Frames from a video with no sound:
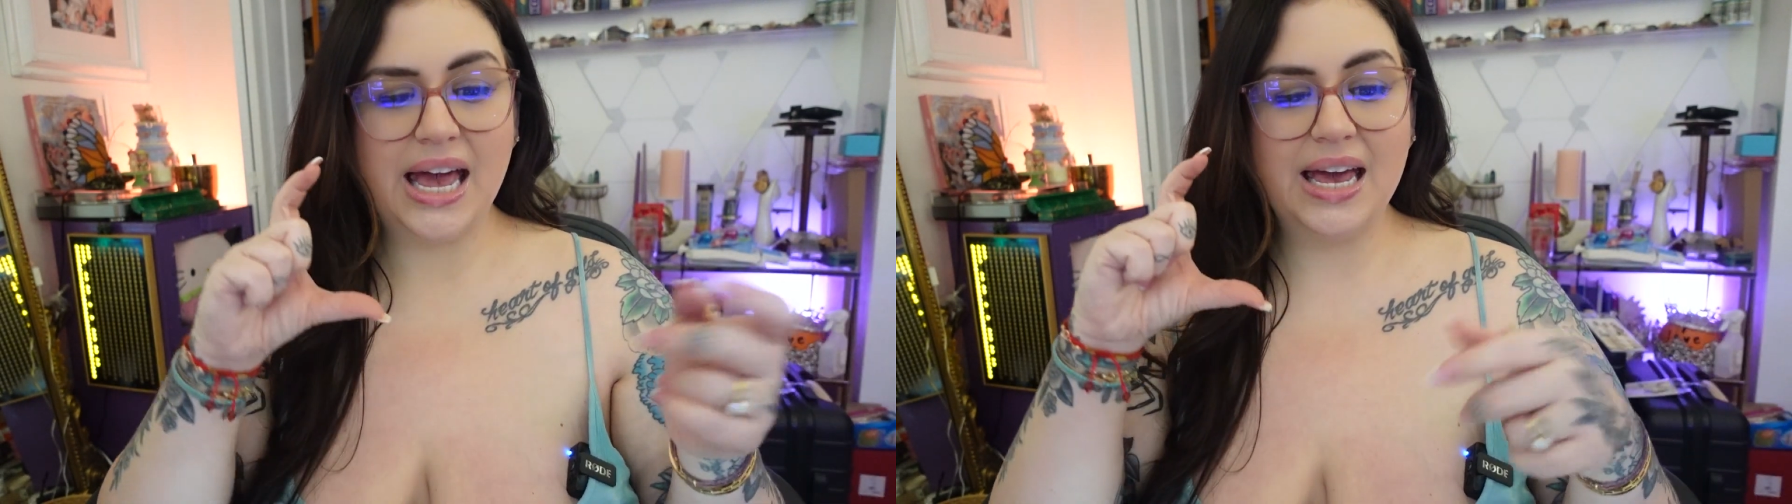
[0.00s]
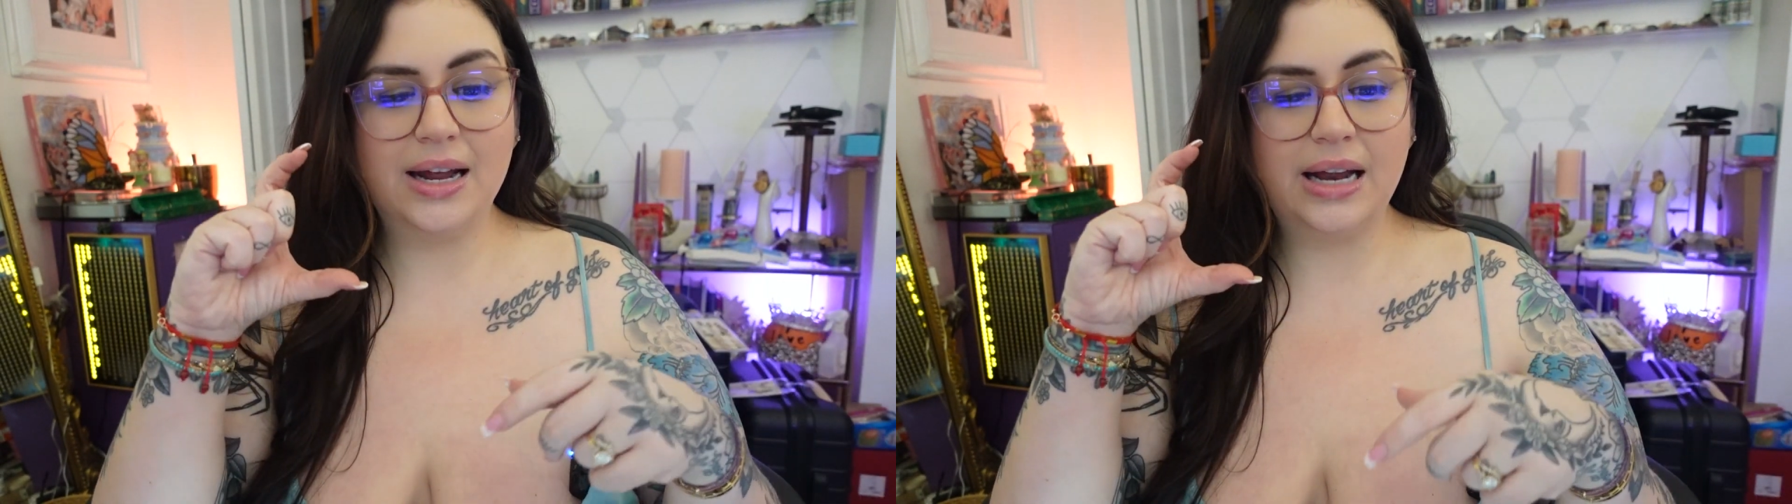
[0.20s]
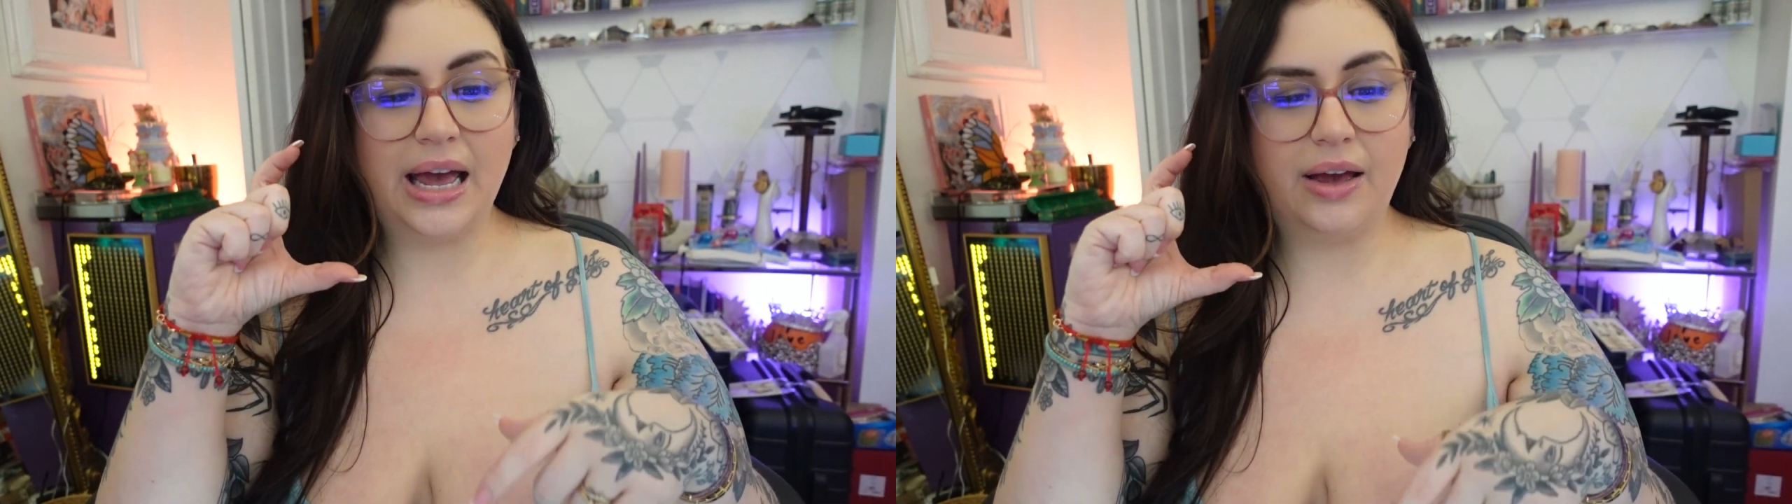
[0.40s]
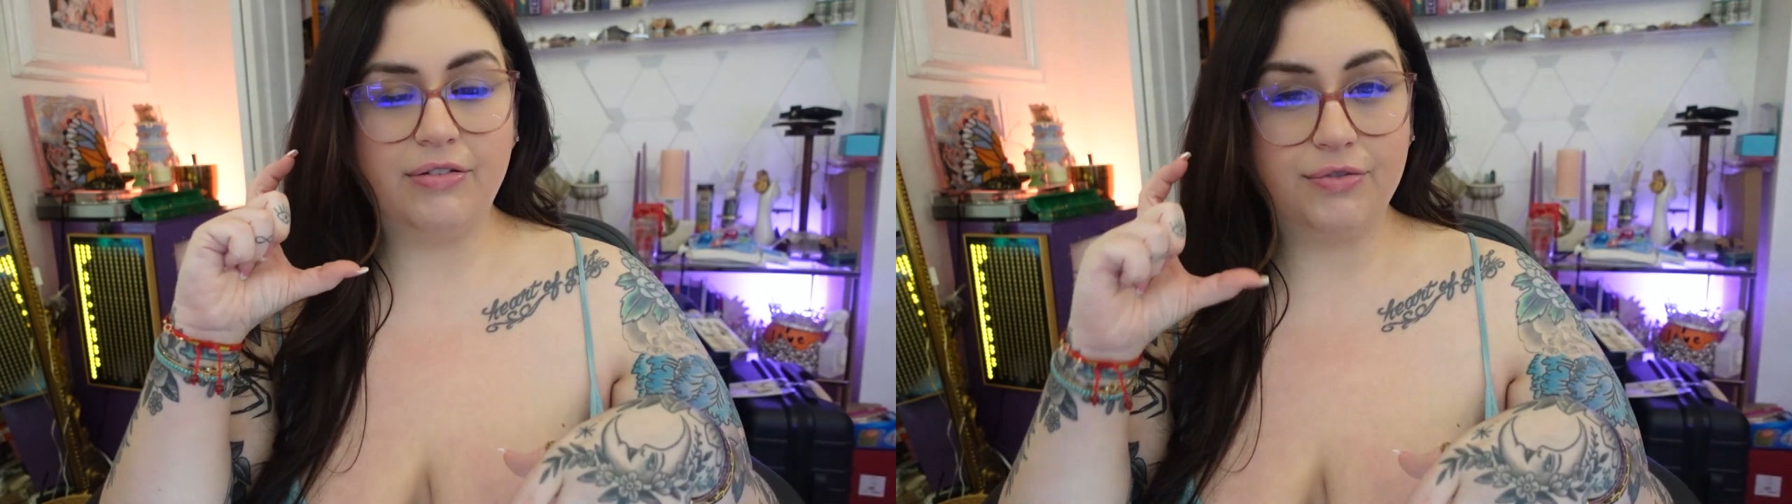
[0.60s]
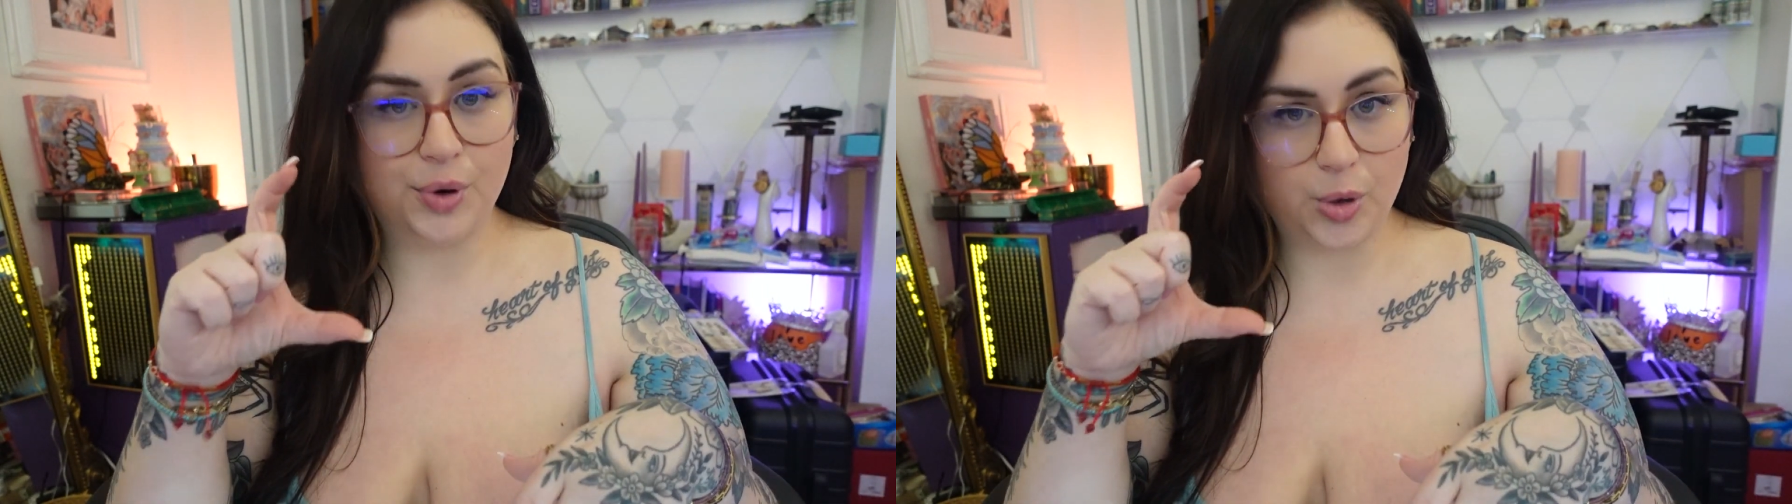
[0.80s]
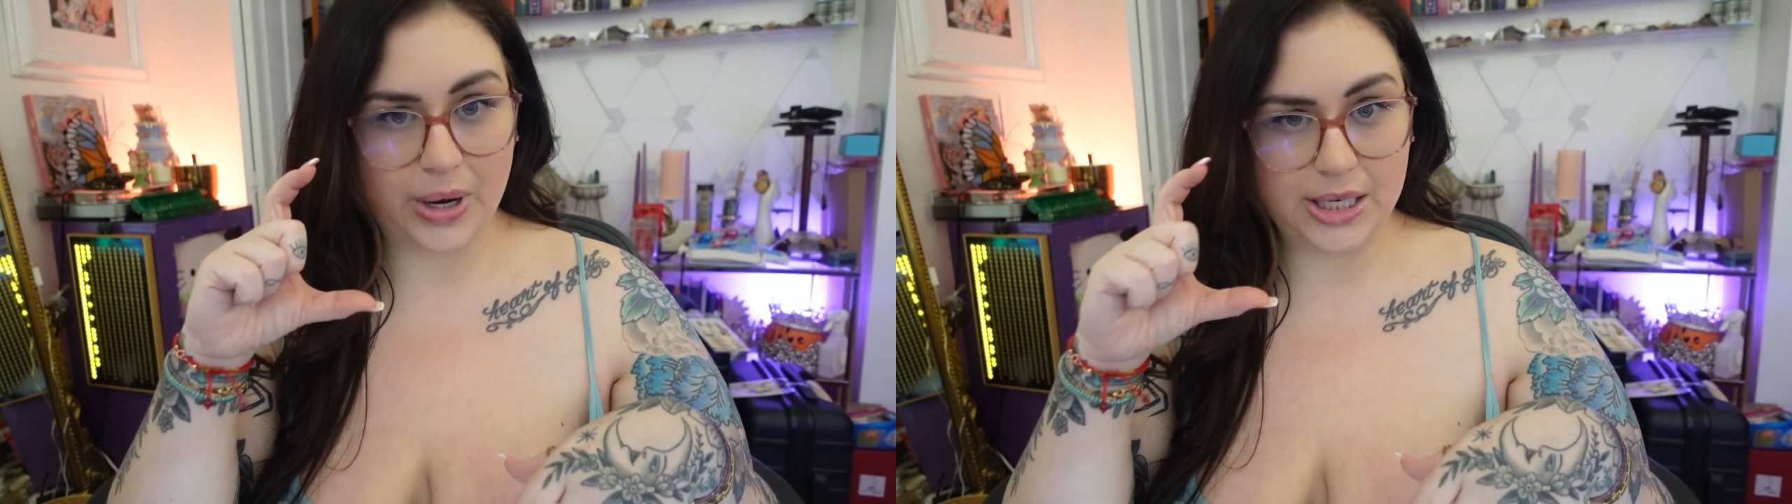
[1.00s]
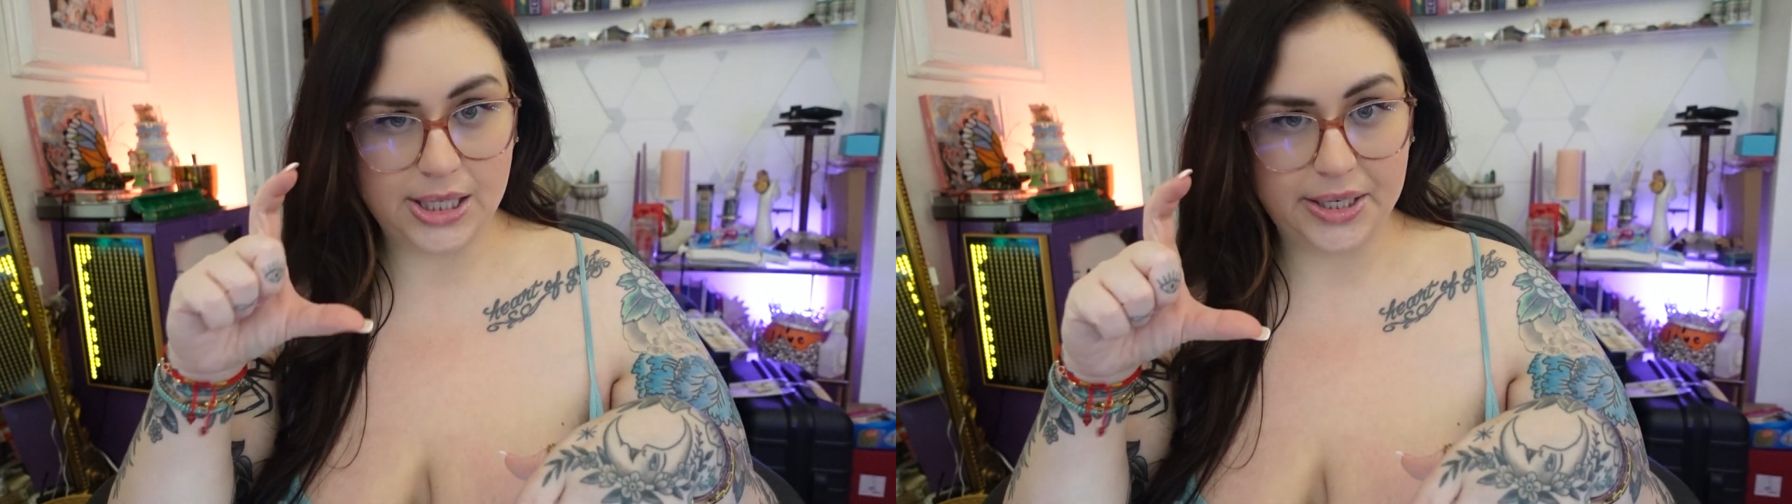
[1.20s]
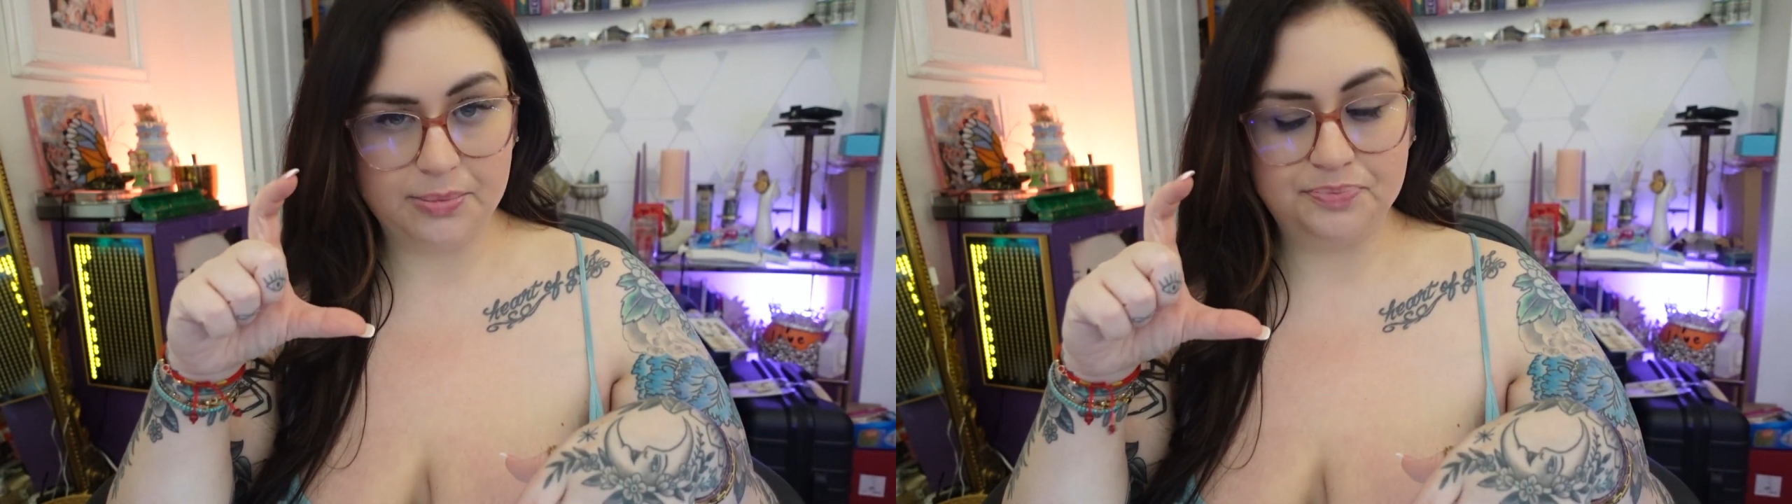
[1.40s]
and a photo
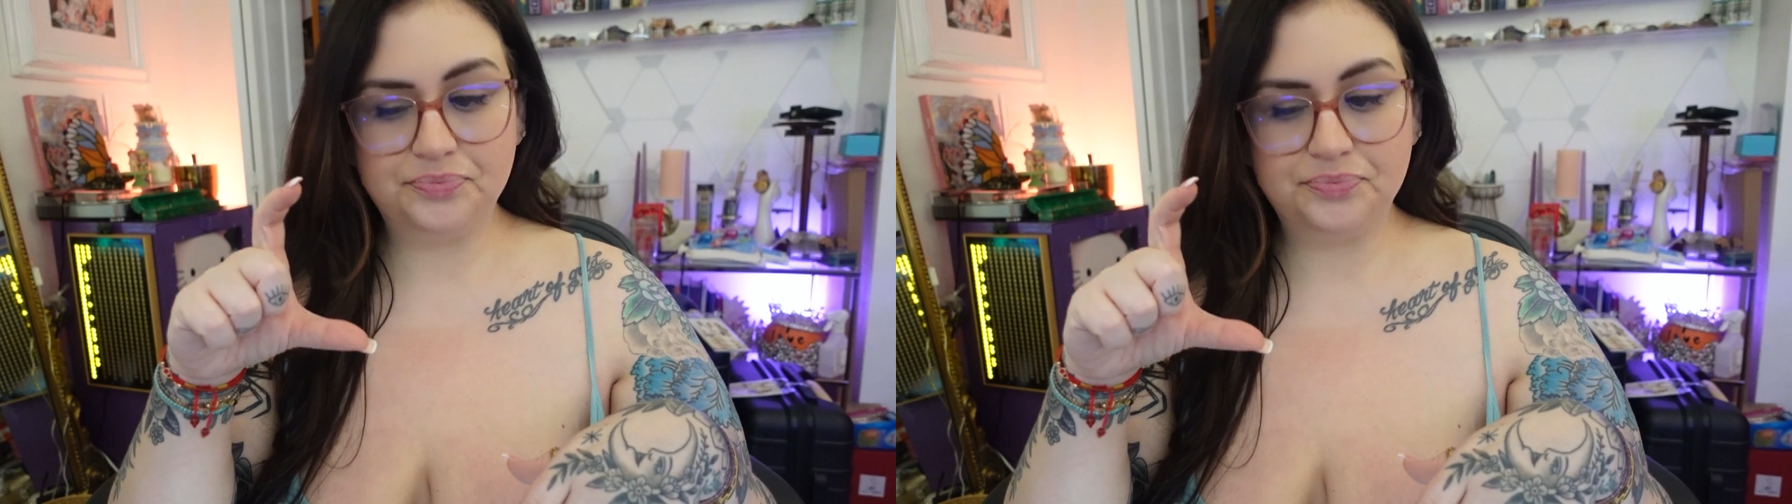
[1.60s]
ID,